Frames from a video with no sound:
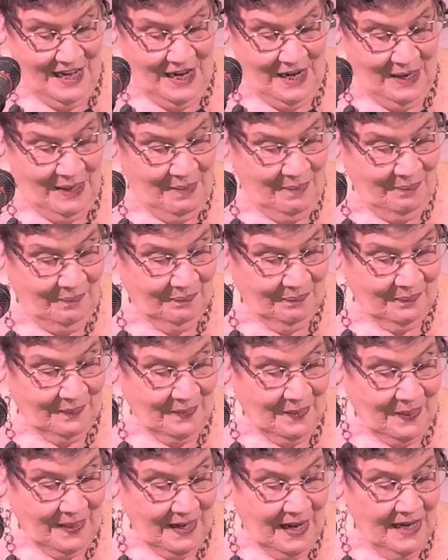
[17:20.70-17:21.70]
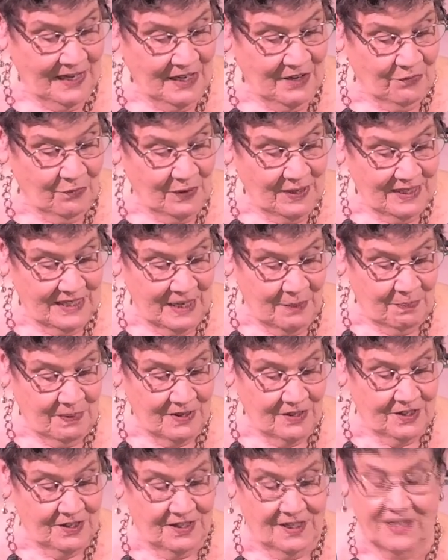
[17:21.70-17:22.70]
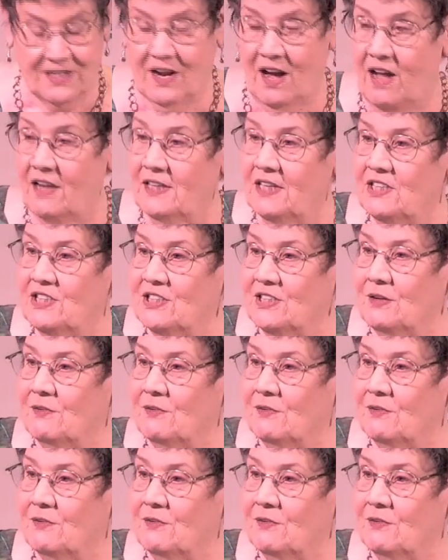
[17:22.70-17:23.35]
And if we dip into the knowledge